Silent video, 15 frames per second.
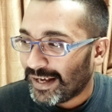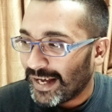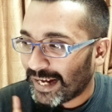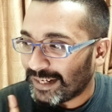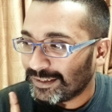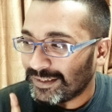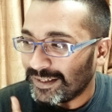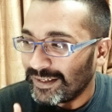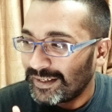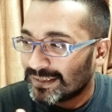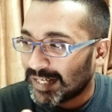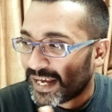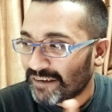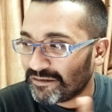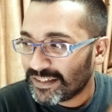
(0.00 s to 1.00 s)
another thing is
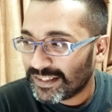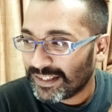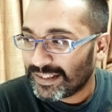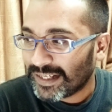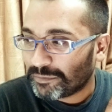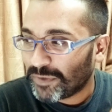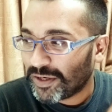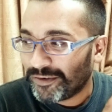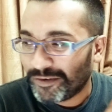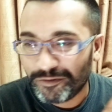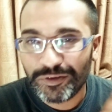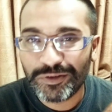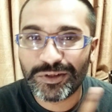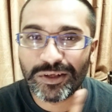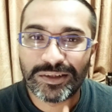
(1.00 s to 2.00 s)
i haven't seen that many
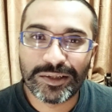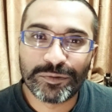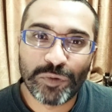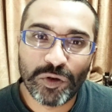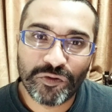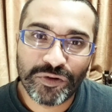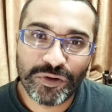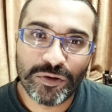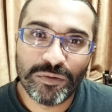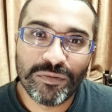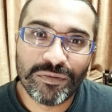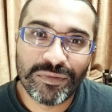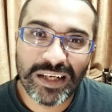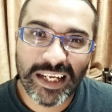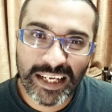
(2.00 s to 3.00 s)
reviews on this perfume
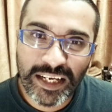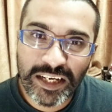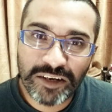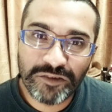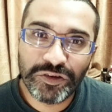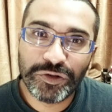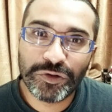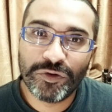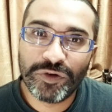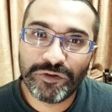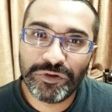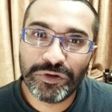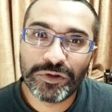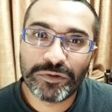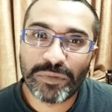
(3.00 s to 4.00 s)
like individual
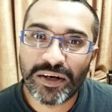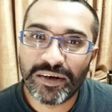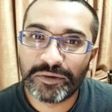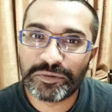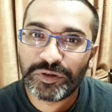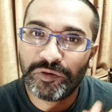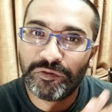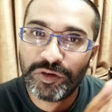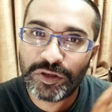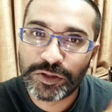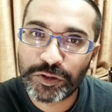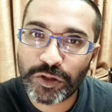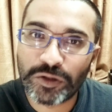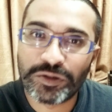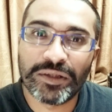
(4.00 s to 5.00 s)
reviews perhaps reviewers
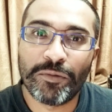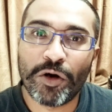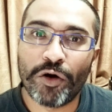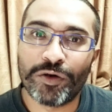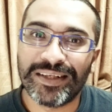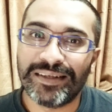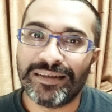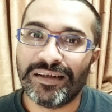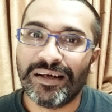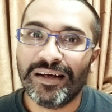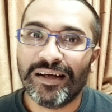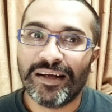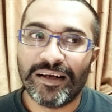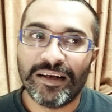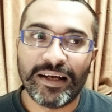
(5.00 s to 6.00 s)
talked about it
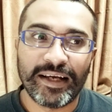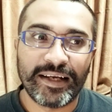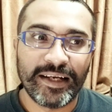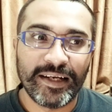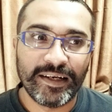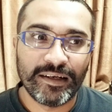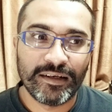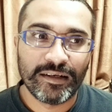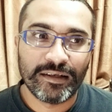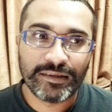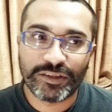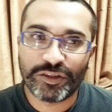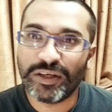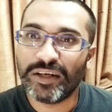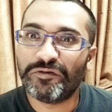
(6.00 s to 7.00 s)
like in
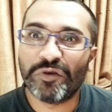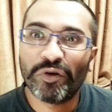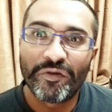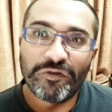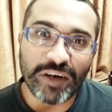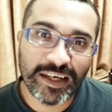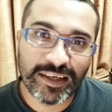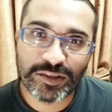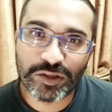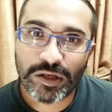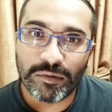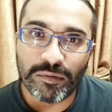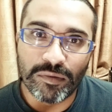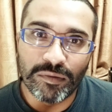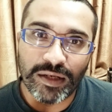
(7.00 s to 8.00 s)
three four fragrance
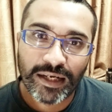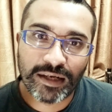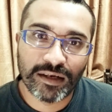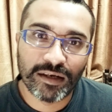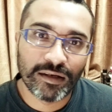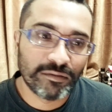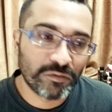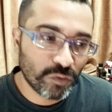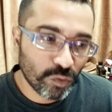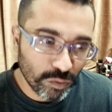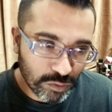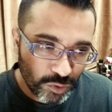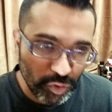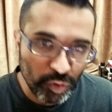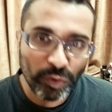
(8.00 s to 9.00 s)
come like uh,
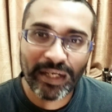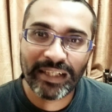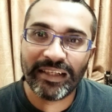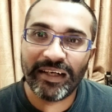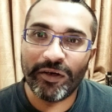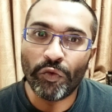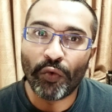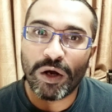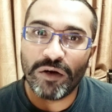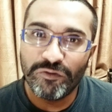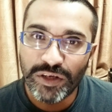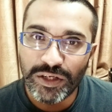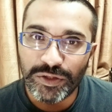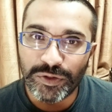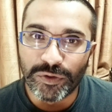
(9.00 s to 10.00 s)
together in one
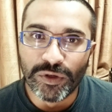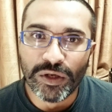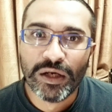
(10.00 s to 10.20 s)
video